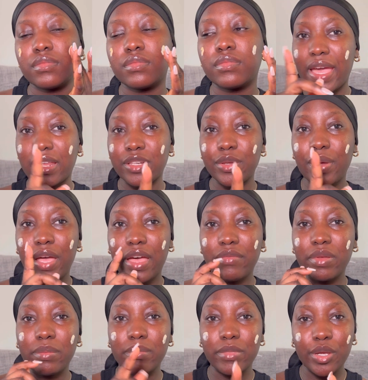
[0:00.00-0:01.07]
I do have a
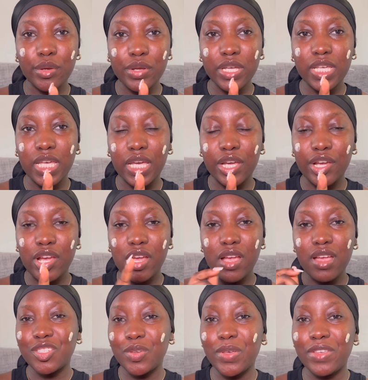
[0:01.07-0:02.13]
mirror here,
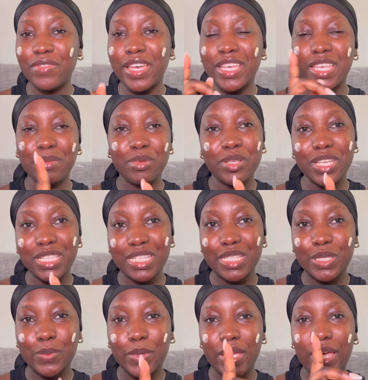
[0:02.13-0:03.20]
so if I keep looking this
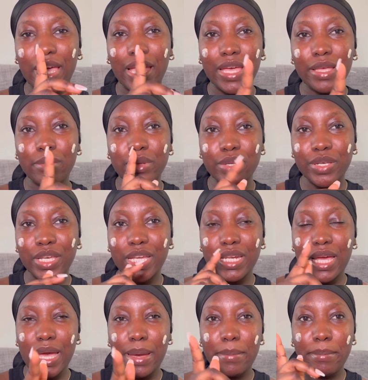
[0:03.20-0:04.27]
way, I am looking
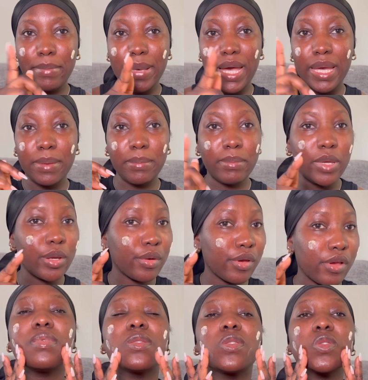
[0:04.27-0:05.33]
at my
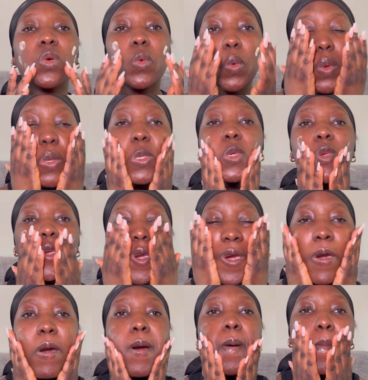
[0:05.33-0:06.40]
mirror. So
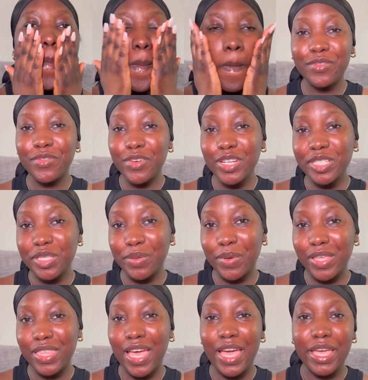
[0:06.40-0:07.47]
yeah, the first way
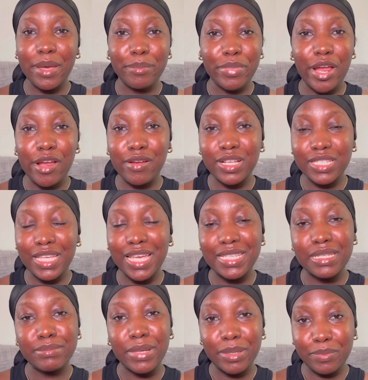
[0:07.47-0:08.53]
that I am
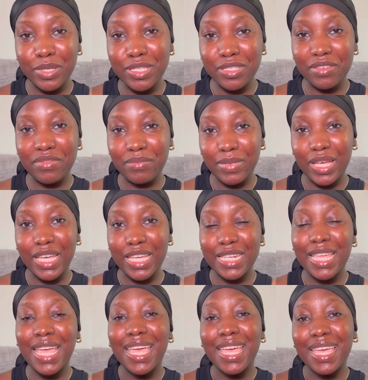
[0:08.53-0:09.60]
prioritizing my peace of mind
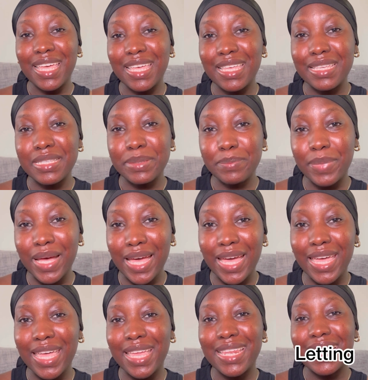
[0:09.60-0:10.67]
is
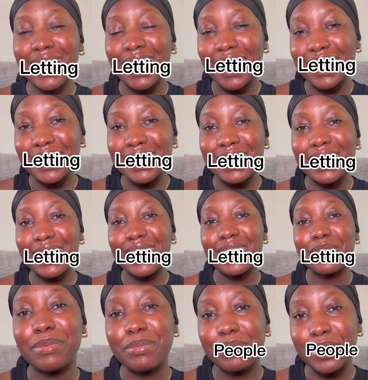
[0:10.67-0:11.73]
by letting
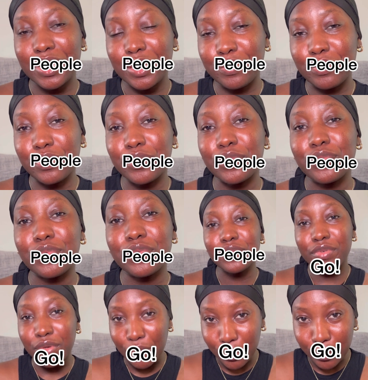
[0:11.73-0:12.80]
people
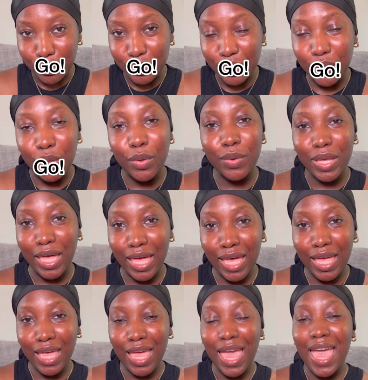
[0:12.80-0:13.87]
go.
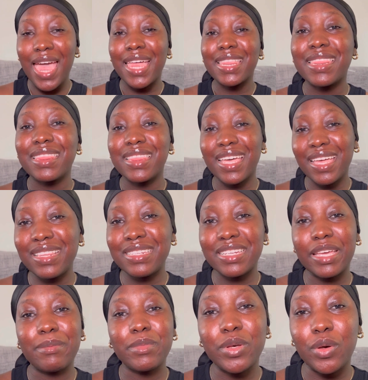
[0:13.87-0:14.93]
Okay, let
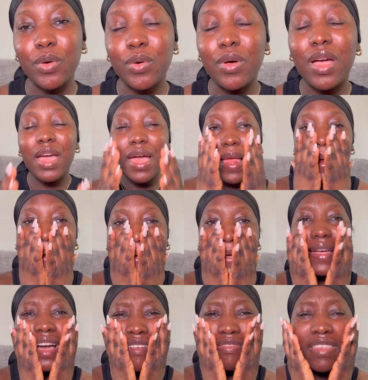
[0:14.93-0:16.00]
them go. Like,
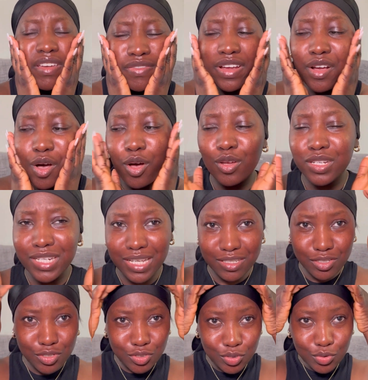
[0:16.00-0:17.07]
I've never
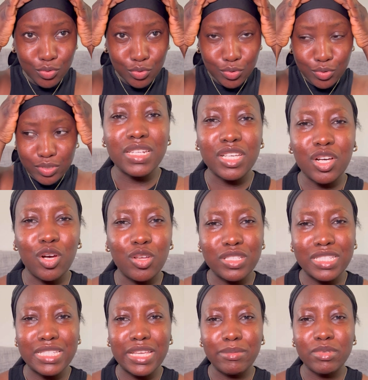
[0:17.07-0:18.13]
understood the
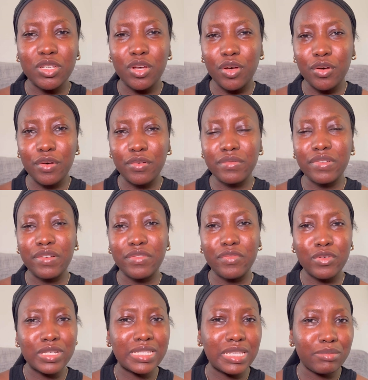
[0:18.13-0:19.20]
concept of
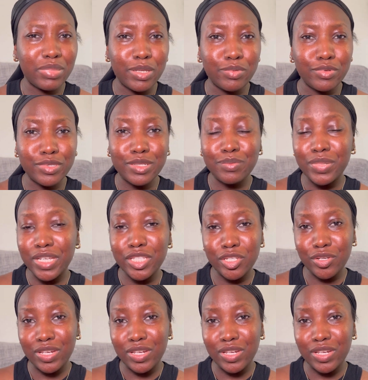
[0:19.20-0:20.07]
forcing people to be in your